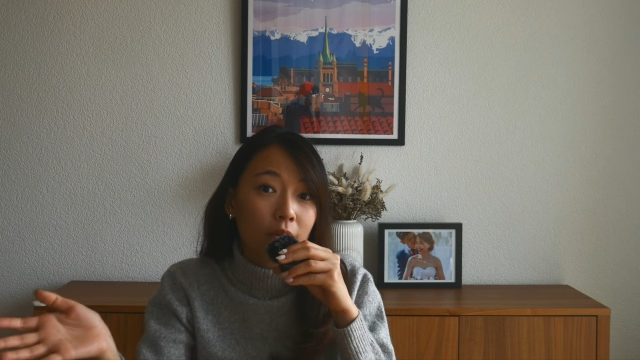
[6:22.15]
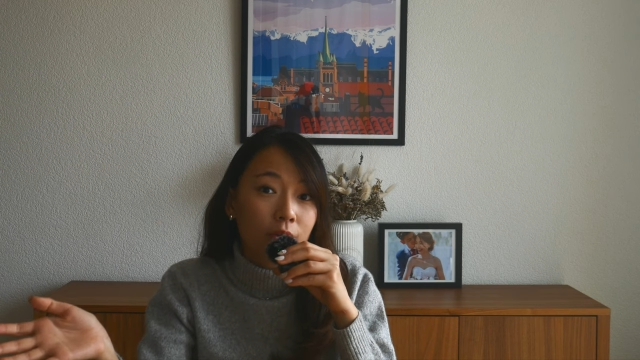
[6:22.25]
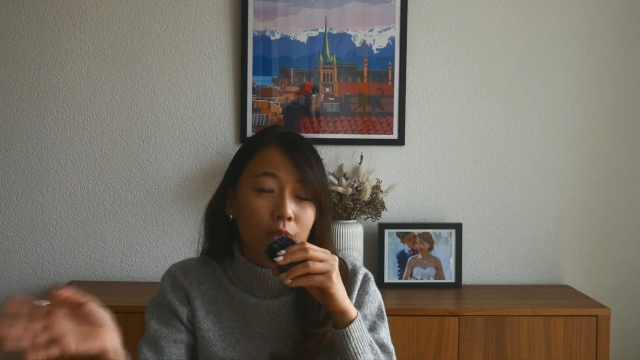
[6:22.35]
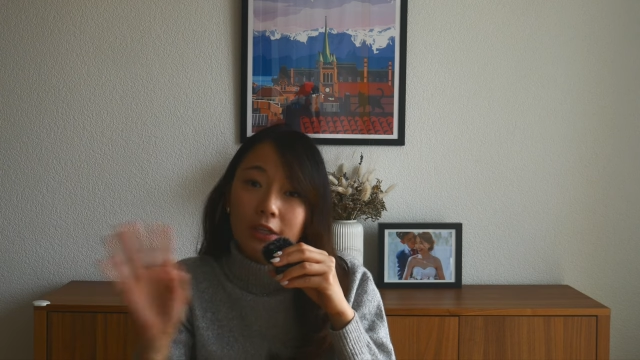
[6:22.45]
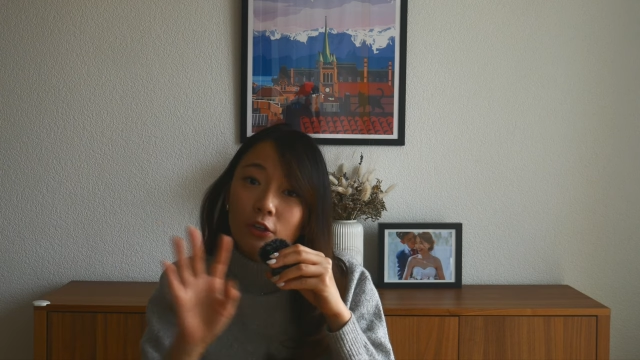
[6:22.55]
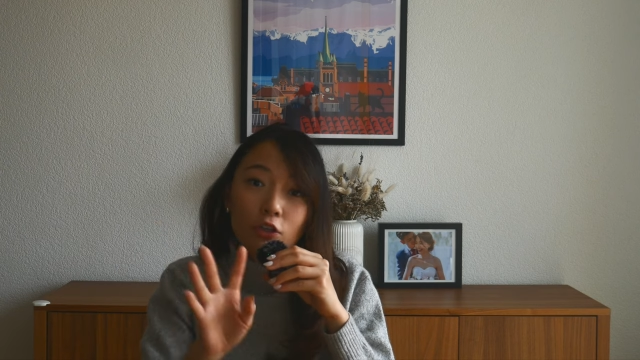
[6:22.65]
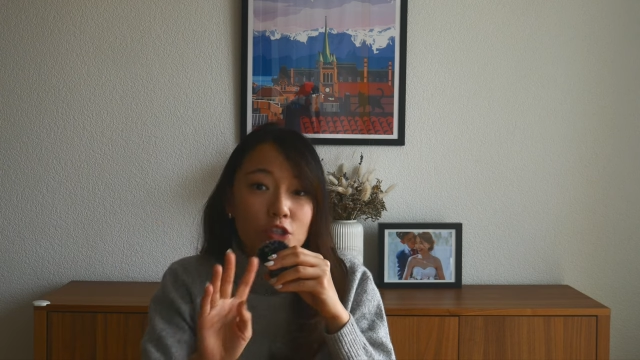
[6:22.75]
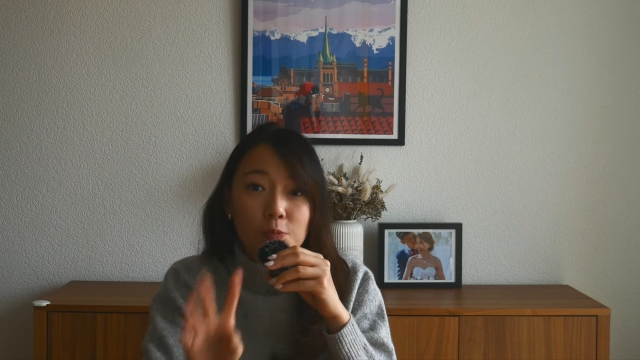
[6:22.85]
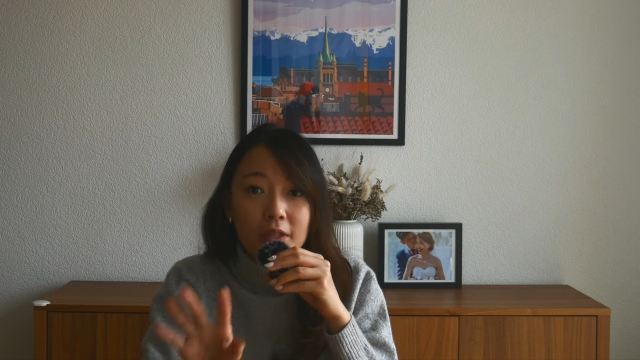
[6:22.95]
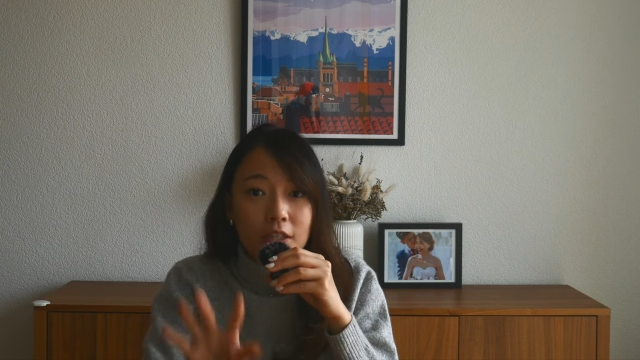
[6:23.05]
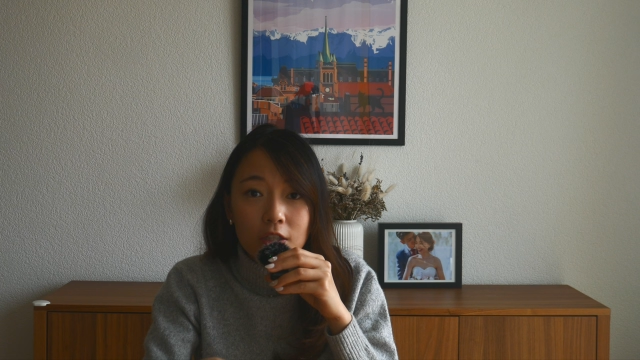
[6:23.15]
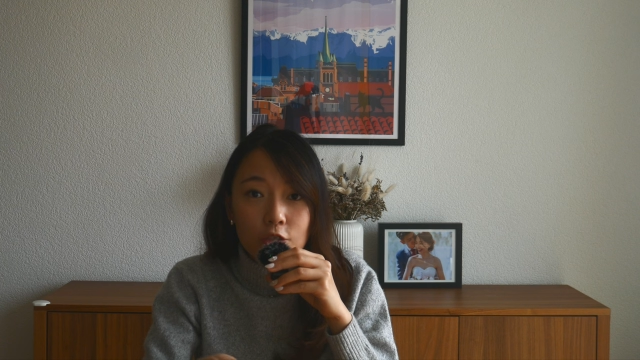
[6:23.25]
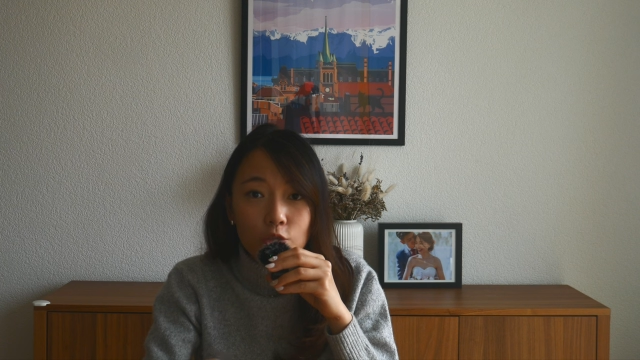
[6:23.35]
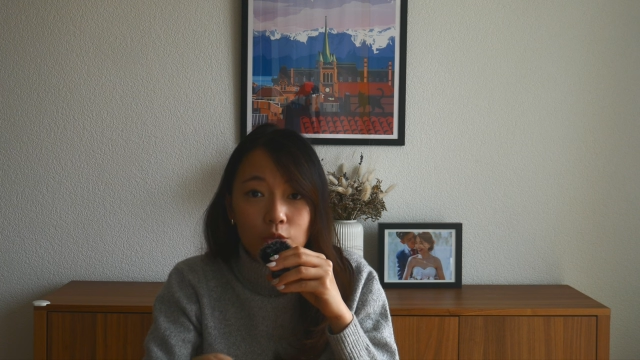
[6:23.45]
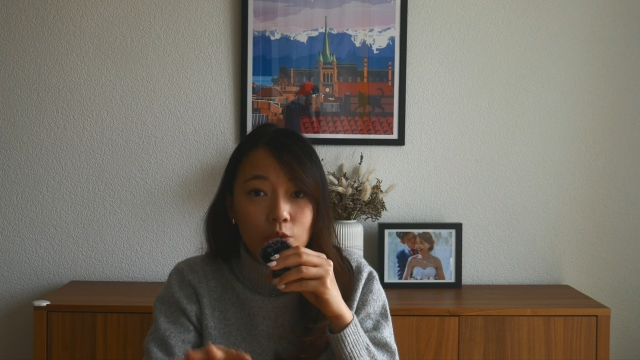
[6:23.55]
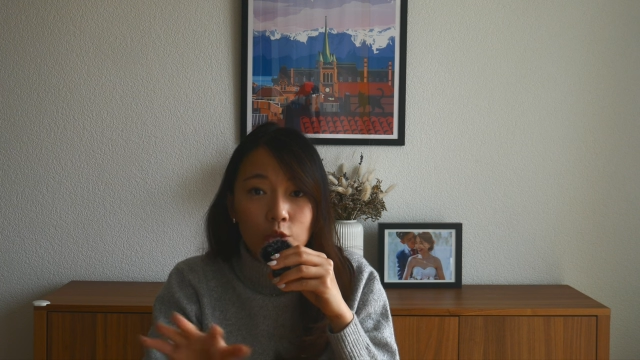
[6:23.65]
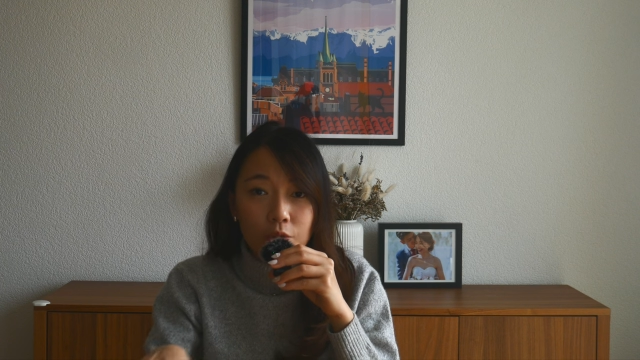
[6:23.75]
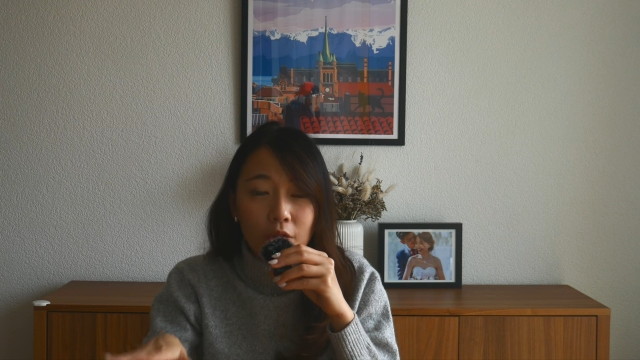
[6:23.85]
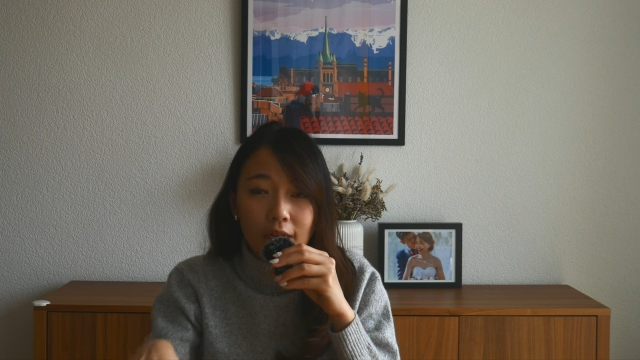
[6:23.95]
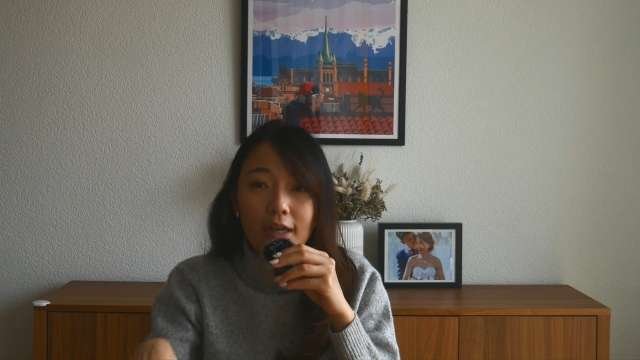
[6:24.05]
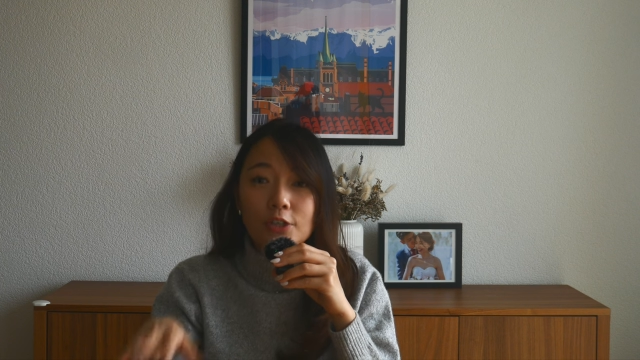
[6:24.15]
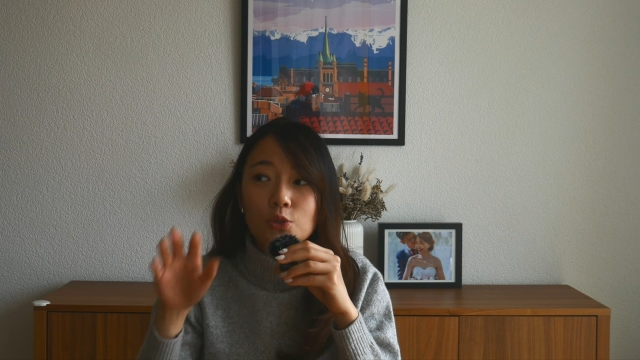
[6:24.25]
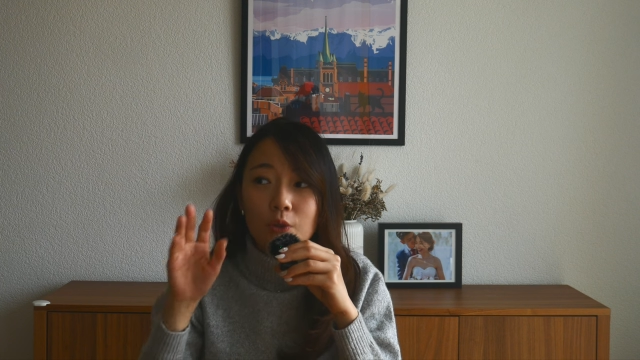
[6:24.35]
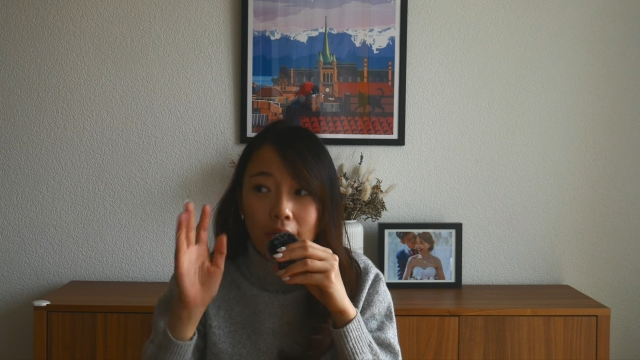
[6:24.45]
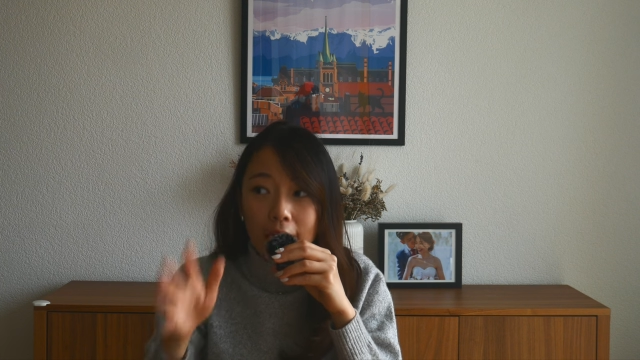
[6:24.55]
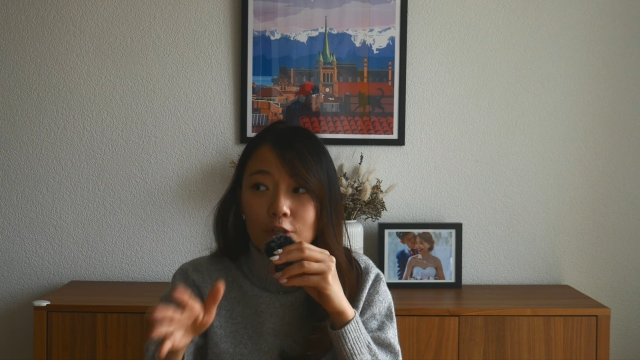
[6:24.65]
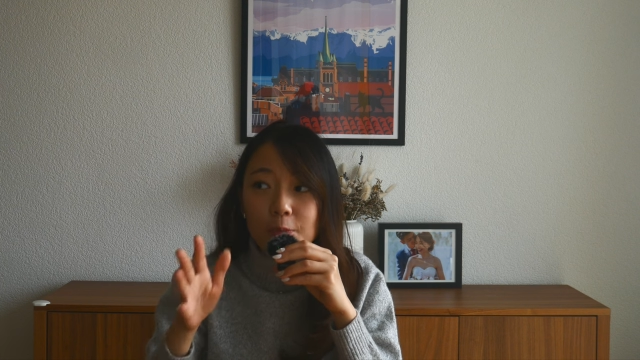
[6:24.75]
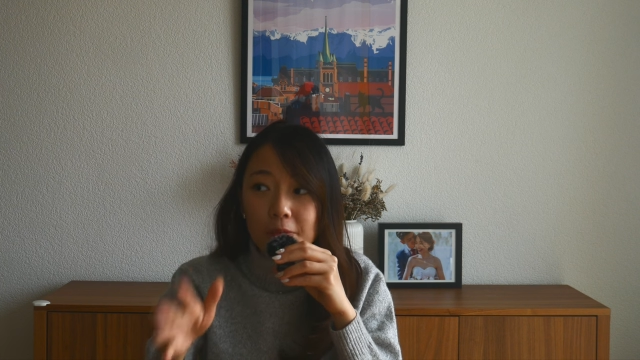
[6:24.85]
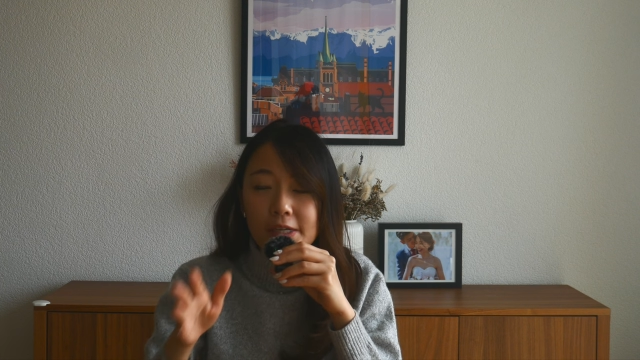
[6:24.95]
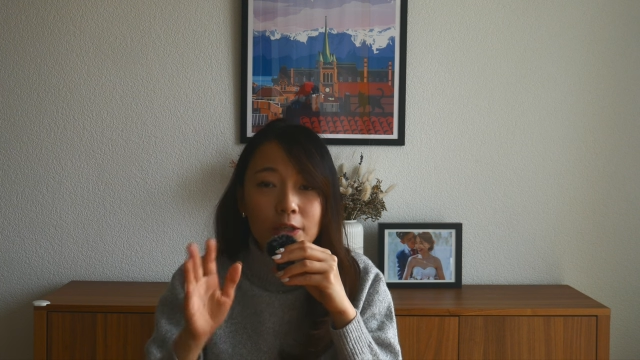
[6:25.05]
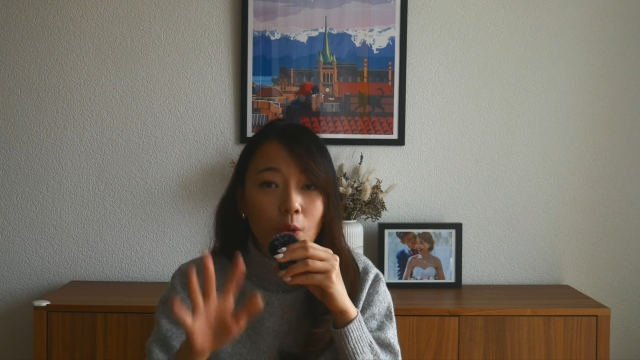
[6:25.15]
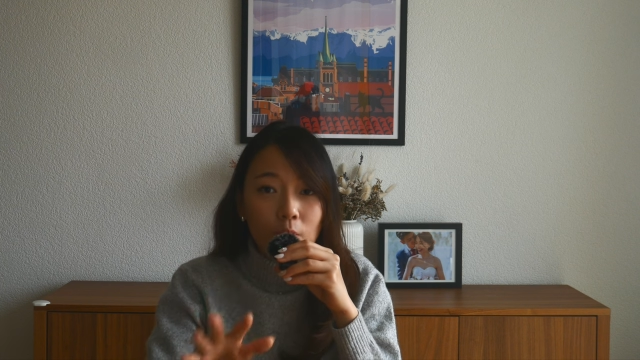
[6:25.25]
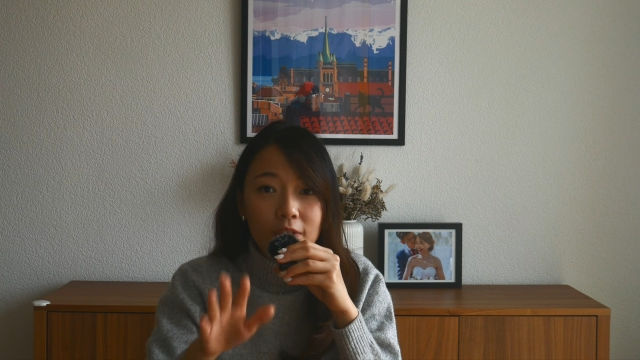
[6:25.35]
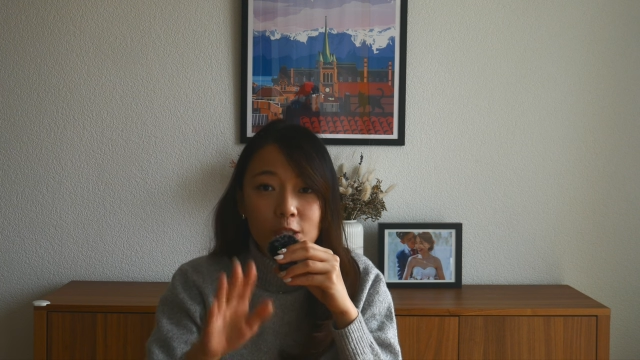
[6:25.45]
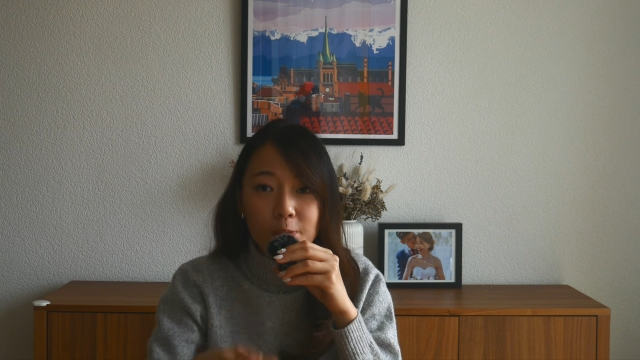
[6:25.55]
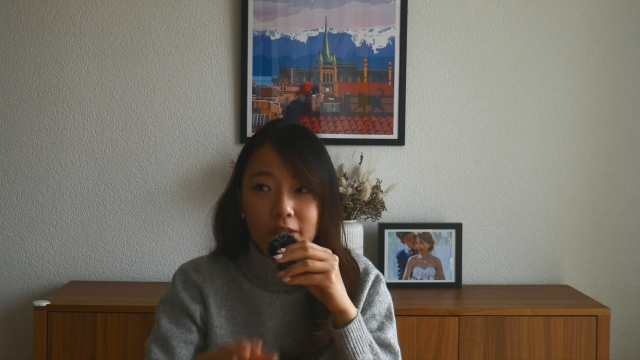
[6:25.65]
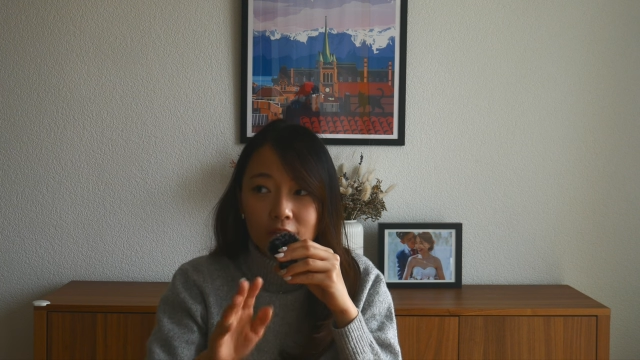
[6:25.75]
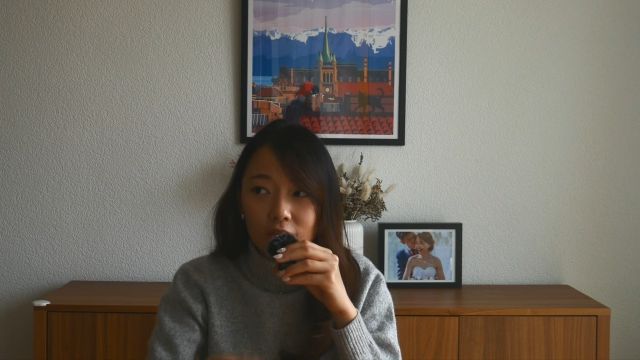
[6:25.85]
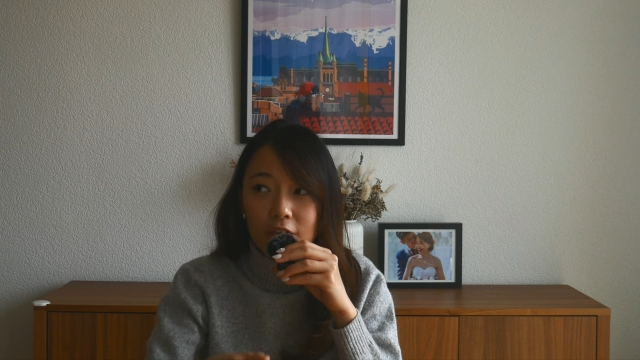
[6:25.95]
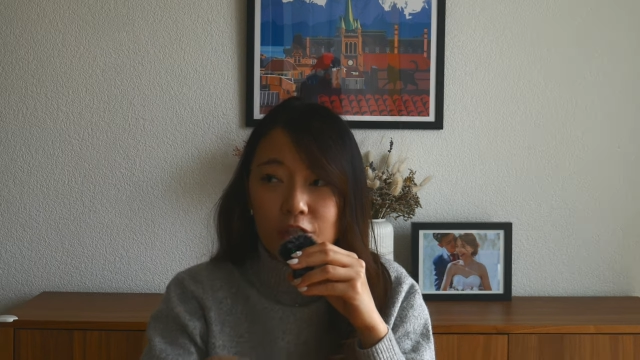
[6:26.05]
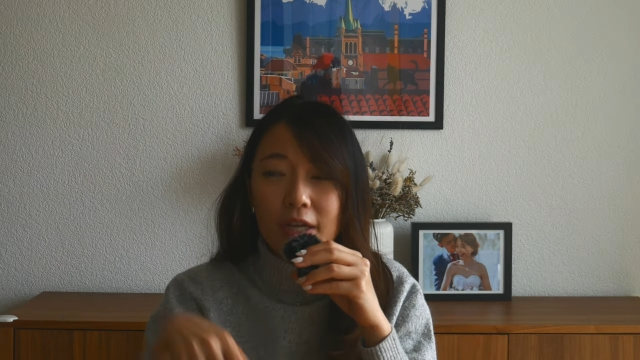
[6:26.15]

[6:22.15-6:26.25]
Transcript: You know, they're not going to speak English to you during your class. You are 100% only speaking French.